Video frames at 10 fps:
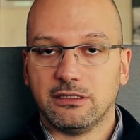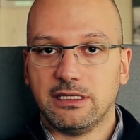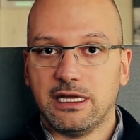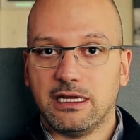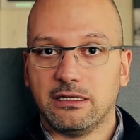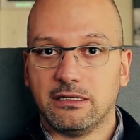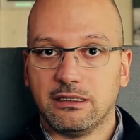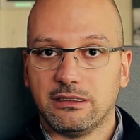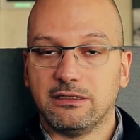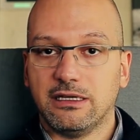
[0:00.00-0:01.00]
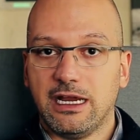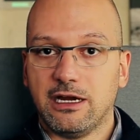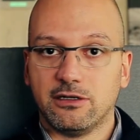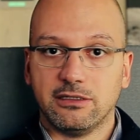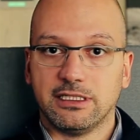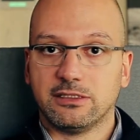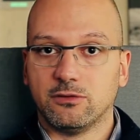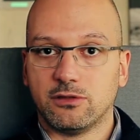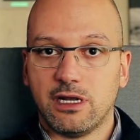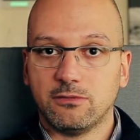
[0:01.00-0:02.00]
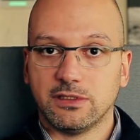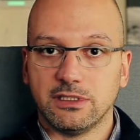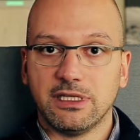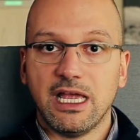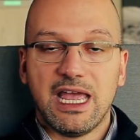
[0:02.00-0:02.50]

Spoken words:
than the air that surrounds it,